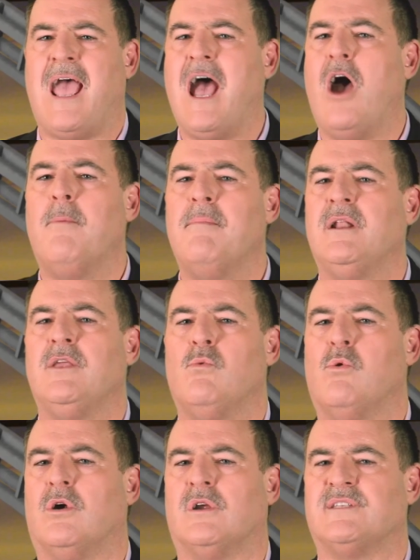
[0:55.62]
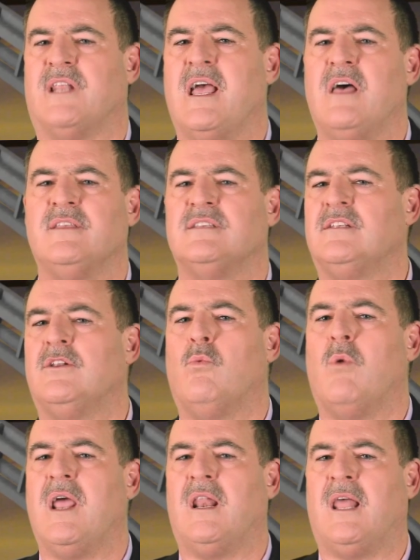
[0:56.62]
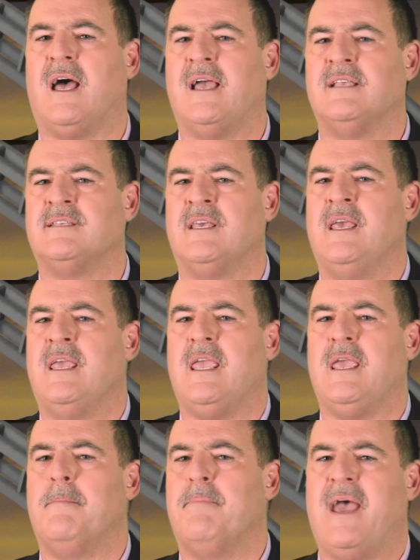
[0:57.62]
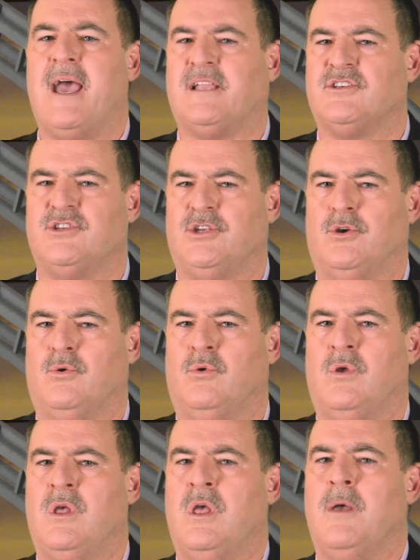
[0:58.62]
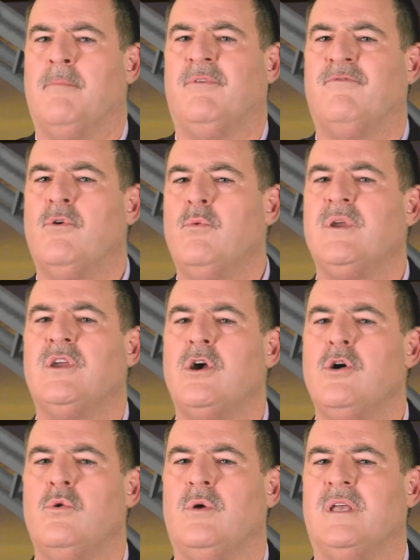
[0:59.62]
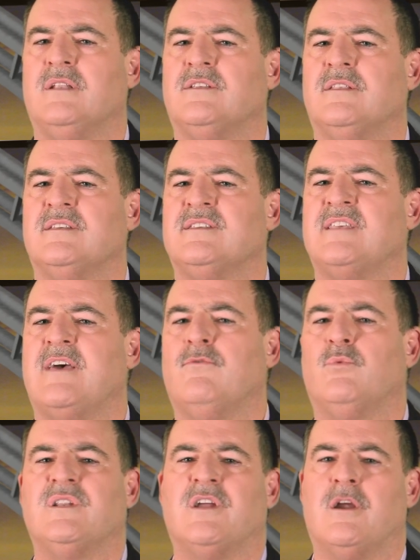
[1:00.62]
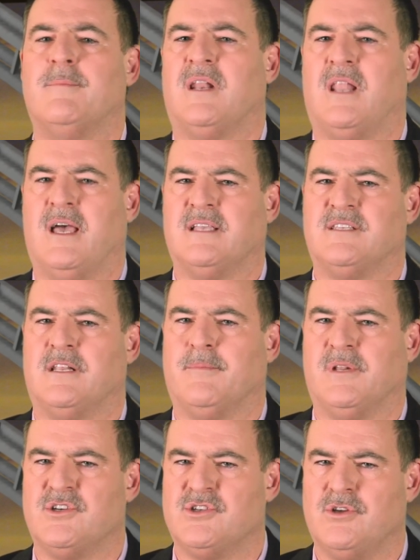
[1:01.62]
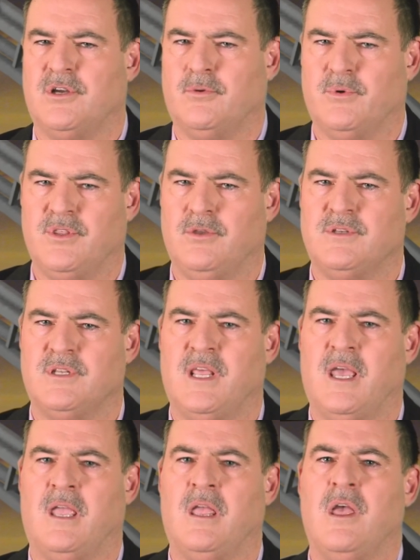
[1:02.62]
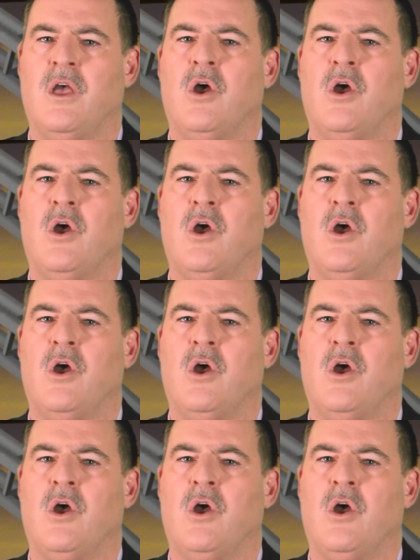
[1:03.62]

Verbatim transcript: how money works and how these little white lies impact you. Before we go into the seven retirement lies that I'm going to share with you today,